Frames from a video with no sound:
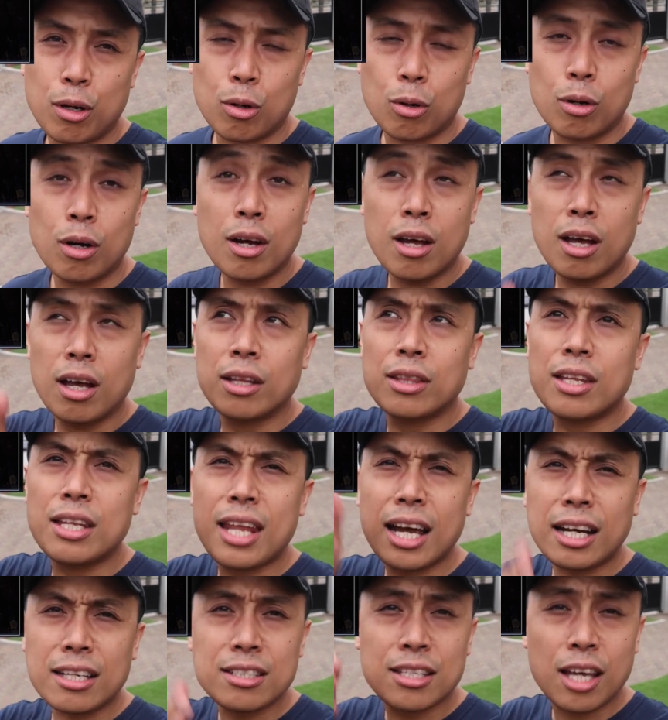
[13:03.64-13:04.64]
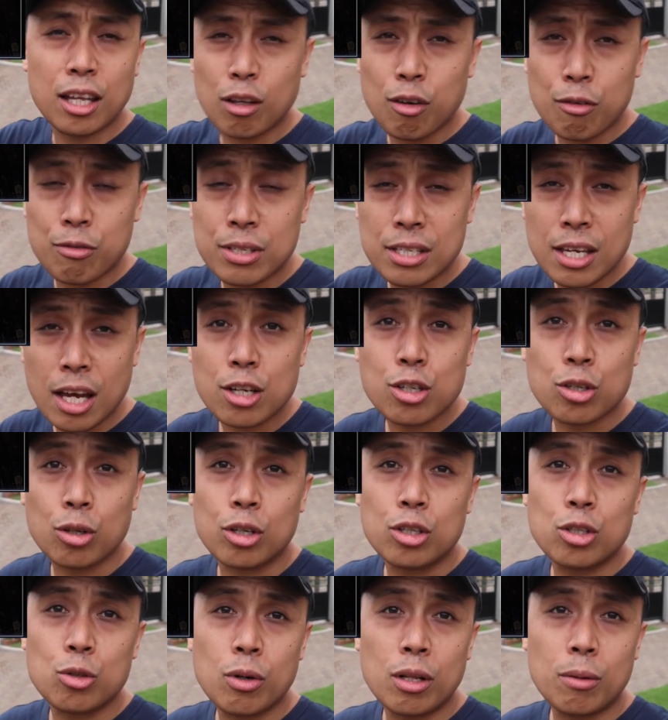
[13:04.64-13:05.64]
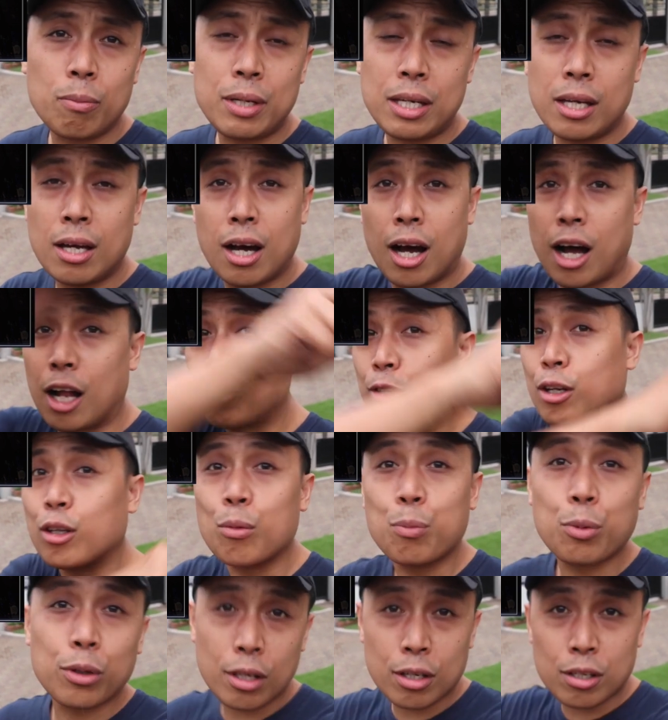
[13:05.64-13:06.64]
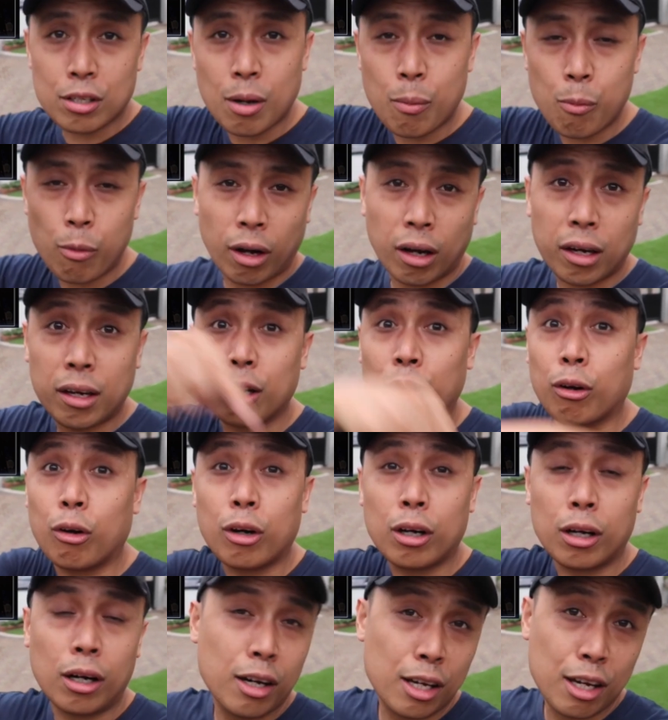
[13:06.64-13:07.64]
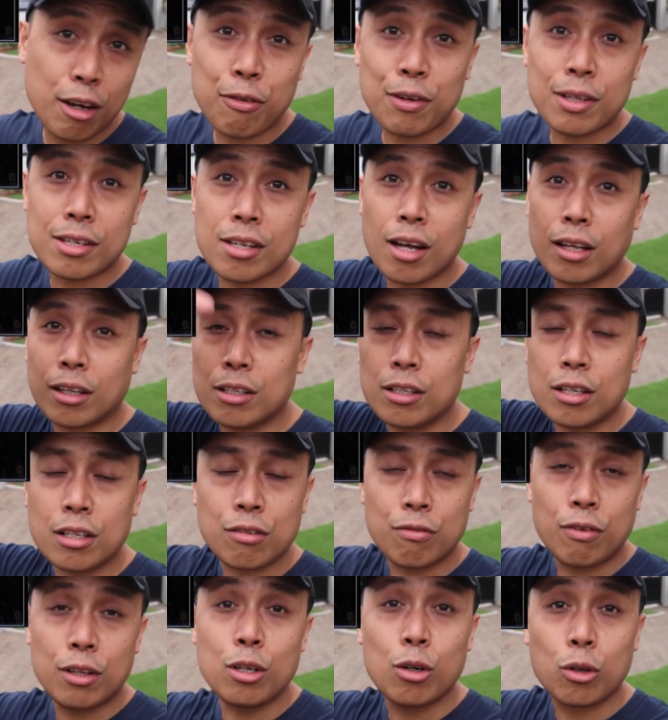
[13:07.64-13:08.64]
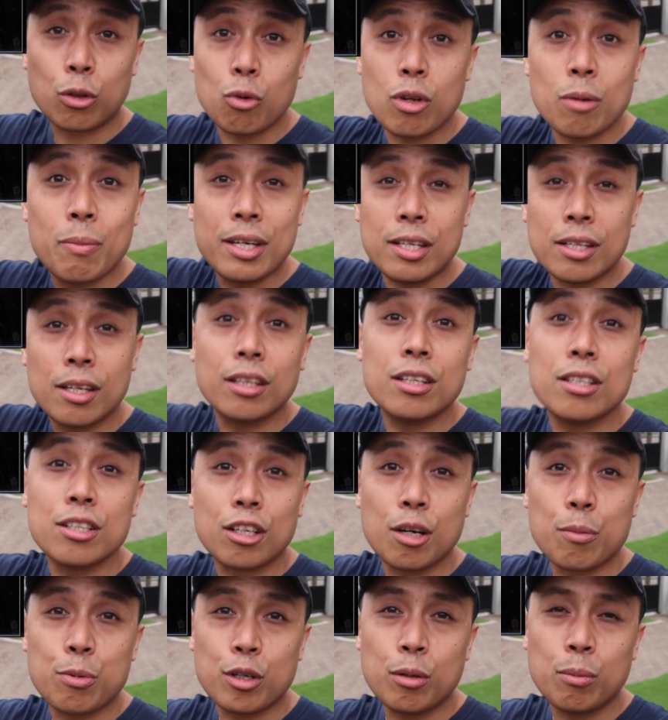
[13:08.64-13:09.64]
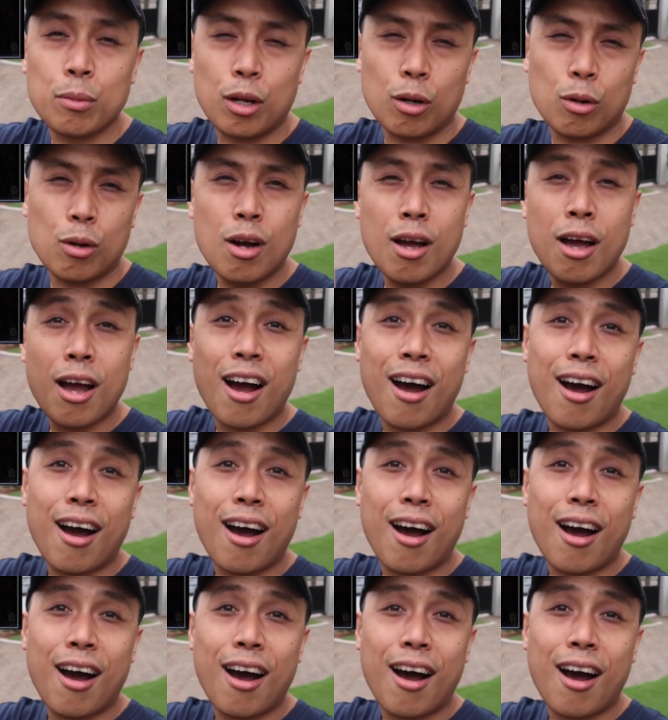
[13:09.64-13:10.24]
below. The next set of sessions will be, I'll try to put it somewhere here, or if it's not in this video, it will be in the description below.